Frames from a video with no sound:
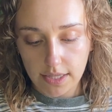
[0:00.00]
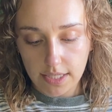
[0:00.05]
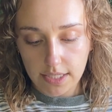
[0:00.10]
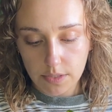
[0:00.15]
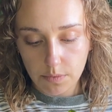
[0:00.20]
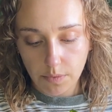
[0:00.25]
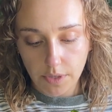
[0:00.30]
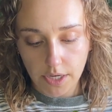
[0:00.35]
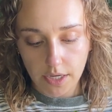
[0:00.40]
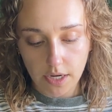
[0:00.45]
this
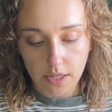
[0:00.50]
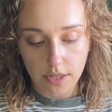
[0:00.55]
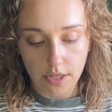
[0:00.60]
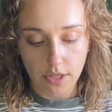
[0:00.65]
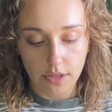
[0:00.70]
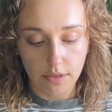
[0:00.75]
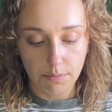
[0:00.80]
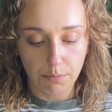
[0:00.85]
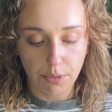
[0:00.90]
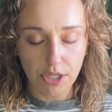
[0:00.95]
one.
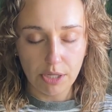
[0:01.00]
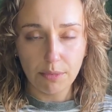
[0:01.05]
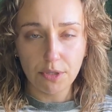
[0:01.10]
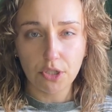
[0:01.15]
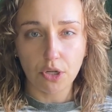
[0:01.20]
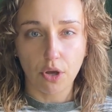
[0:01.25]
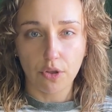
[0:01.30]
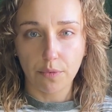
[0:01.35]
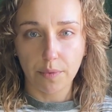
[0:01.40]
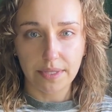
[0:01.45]
Pretty much
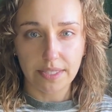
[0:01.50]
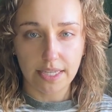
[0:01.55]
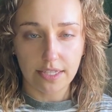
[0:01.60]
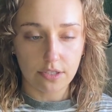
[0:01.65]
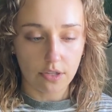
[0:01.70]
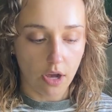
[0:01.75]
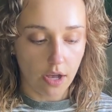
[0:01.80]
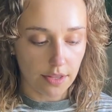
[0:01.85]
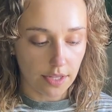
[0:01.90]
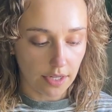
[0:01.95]
all the ones I
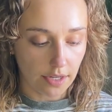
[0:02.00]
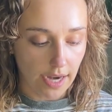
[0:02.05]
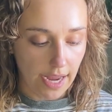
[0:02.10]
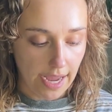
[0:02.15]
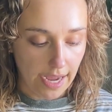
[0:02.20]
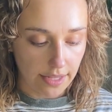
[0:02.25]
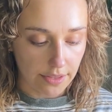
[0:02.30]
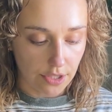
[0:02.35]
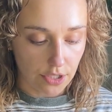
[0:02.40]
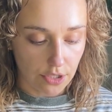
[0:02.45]
saw there
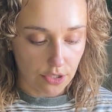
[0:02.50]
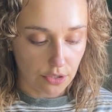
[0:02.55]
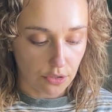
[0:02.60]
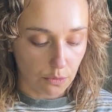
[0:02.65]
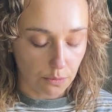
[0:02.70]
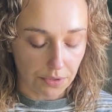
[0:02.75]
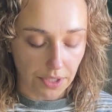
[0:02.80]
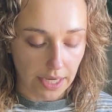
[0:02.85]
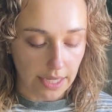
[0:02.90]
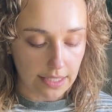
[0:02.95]
had the 2
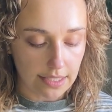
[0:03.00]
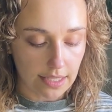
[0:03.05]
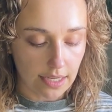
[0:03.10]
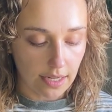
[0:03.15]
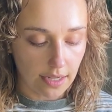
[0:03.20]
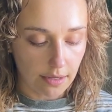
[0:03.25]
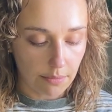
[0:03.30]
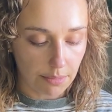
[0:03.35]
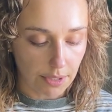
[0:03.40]
plants in it,